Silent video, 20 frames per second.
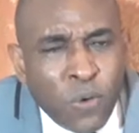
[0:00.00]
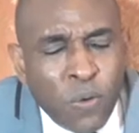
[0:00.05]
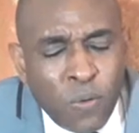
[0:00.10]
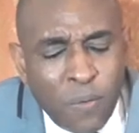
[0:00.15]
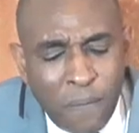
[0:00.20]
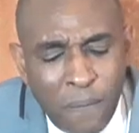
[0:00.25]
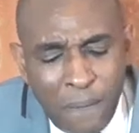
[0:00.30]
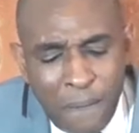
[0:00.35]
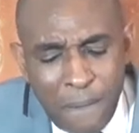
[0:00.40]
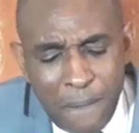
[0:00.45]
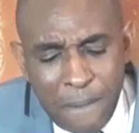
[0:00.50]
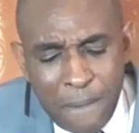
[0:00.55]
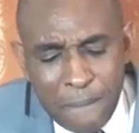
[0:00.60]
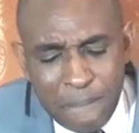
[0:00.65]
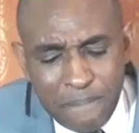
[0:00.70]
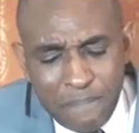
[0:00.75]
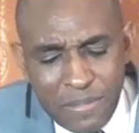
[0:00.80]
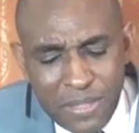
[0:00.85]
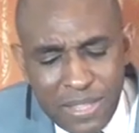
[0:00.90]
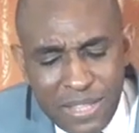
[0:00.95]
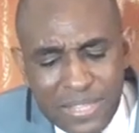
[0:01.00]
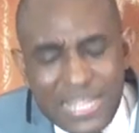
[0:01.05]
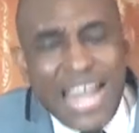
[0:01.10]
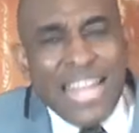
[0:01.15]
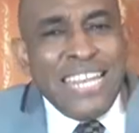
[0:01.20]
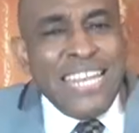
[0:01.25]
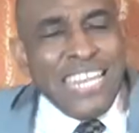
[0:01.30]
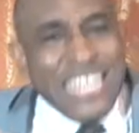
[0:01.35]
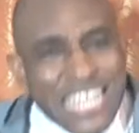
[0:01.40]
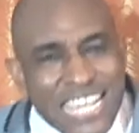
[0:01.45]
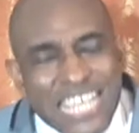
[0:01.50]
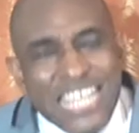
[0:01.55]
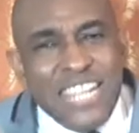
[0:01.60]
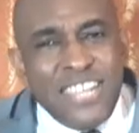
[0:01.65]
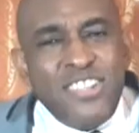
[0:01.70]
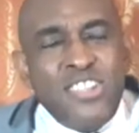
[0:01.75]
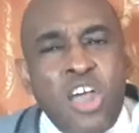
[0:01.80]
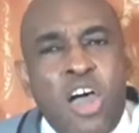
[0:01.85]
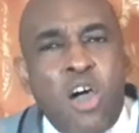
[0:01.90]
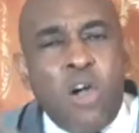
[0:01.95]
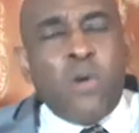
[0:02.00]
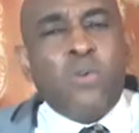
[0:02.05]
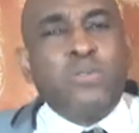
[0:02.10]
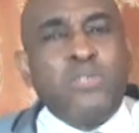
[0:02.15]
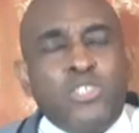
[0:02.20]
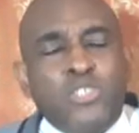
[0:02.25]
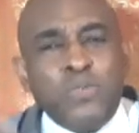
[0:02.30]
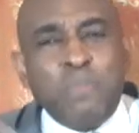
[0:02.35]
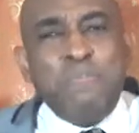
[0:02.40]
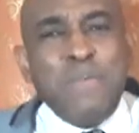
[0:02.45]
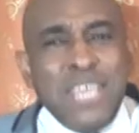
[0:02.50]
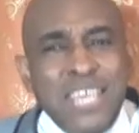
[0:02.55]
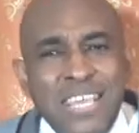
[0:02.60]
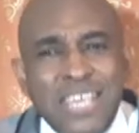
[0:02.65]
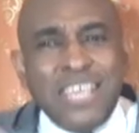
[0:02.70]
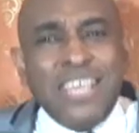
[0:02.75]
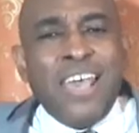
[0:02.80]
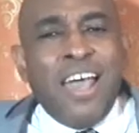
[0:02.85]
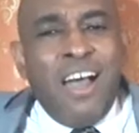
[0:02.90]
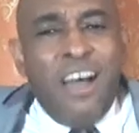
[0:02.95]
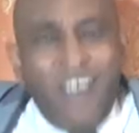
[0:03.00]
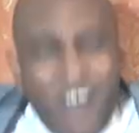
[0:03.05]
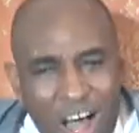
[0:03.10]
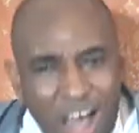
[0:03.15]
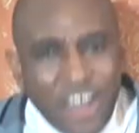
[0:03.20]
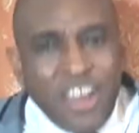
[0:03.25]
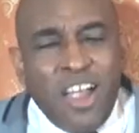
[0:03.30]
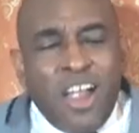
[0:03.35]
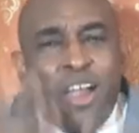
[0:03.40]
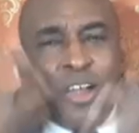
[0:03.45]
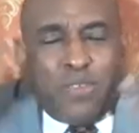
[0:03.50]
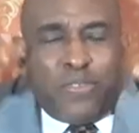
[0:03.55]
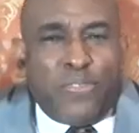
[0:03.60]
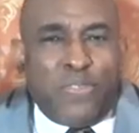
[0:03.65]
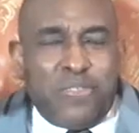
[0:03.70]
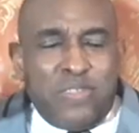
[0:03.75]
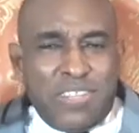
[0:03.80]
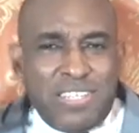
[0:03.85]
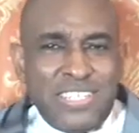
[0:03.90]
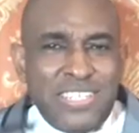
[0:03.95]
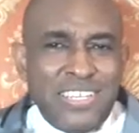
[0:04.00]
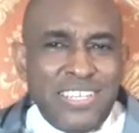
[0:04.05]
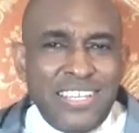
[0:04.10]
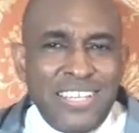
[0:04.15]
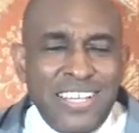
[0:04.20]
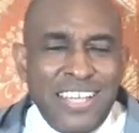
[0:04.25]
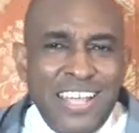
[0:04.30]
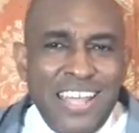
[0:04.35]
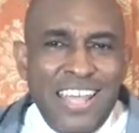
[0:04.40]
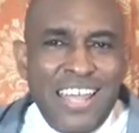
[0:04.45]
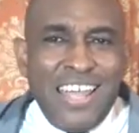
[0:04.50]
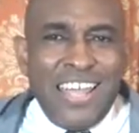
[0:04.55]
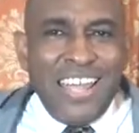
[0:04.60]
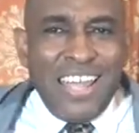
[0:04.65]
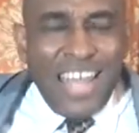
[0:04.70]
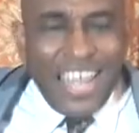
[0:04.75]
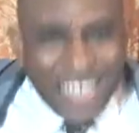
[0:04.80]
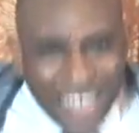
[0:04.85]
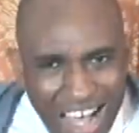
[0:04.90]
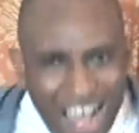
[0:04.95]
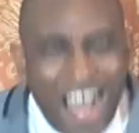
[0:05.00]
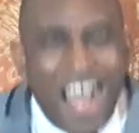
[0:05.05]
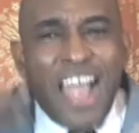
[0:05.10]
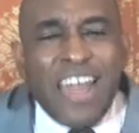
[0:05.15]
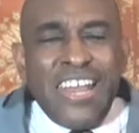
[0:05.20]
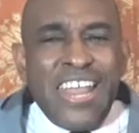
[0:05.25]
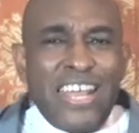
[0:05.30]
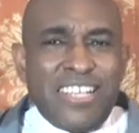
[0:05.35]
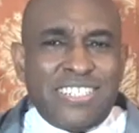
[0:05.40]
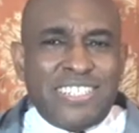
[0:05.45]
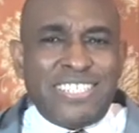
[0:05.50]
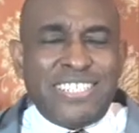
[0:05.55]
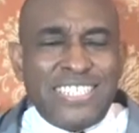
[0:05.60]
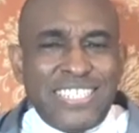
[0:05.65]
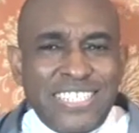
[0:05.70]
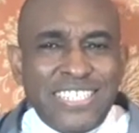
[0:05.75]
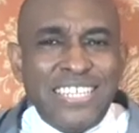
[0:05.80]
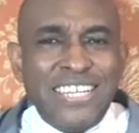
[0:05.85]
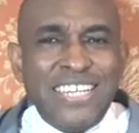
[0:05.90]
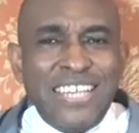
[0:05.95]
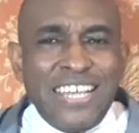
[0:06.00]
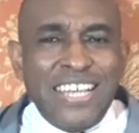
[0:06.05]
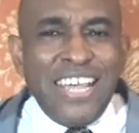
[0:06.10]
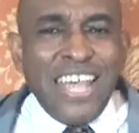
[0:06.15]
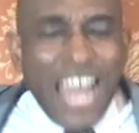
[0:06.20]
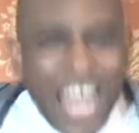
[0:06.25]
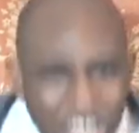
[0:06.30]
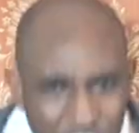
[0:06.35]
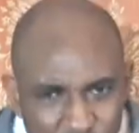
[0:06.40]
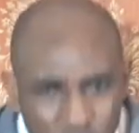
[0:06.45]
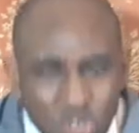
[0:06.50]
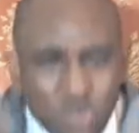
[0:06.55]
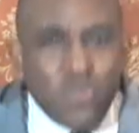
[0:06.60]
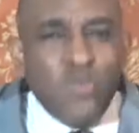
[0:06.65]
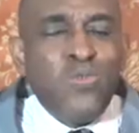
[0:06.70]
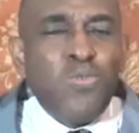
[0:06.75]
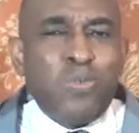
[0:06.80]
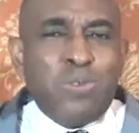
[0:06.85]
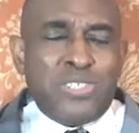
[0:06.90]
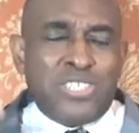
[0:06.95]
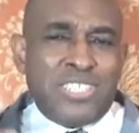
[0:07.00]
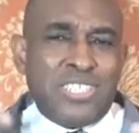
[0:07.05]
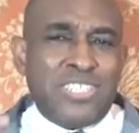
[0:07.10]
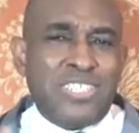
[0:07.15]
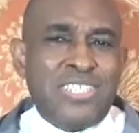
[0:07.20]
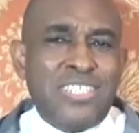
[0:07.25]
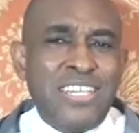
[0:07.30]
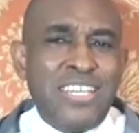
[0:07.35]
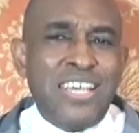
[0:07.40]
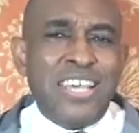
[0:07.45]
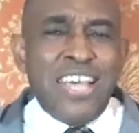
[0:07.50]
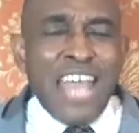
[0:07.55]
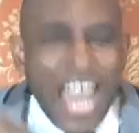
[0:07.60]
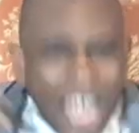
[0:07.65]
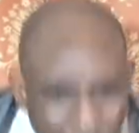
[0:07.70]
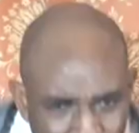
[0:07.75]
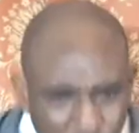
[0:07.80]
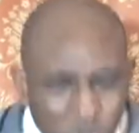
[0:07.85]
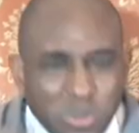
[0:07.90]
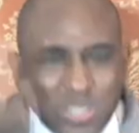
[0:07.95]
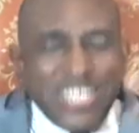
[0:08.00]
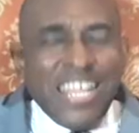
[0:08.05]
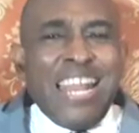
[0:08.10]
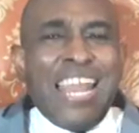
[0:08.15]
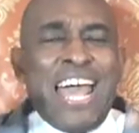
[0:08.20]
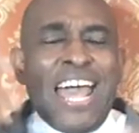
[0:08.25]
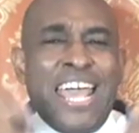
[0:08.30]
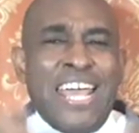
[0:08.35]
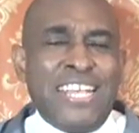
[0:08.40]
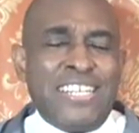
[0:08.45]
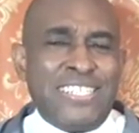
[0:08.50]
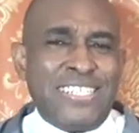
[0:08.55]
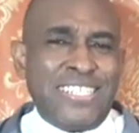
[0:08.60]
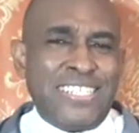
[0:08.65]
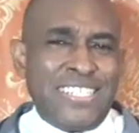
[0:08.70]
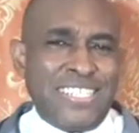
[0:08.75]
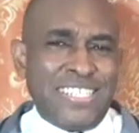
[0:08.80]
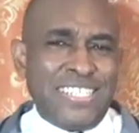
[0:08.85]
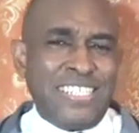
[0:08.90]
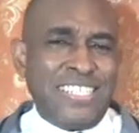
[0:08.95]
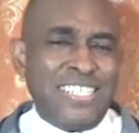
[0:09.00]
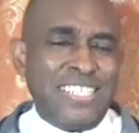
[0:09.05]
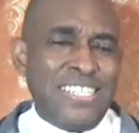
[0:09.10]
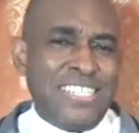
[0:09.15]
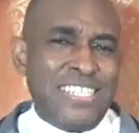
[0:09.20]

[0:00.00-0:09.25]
you that need now to be unearthed and harnessed and used and utilized